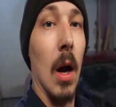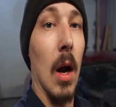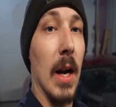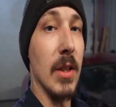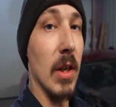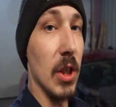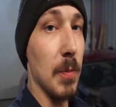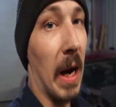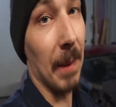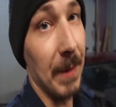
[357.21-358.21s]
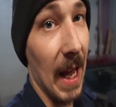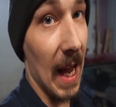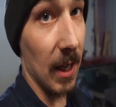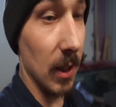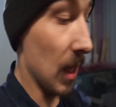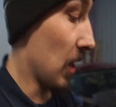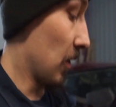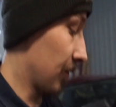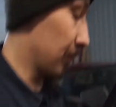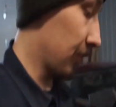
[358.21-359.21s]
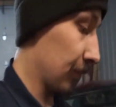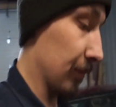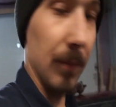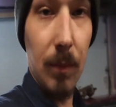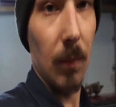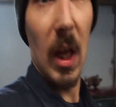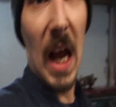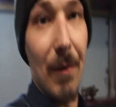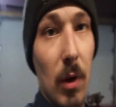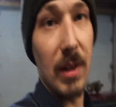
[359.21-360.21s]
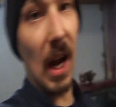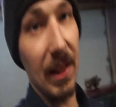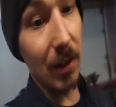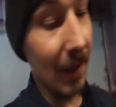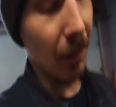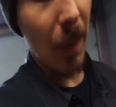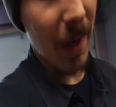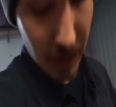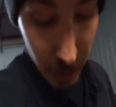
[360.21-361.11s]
Alright, so I just popped the axle out. Everyone's got their different ways of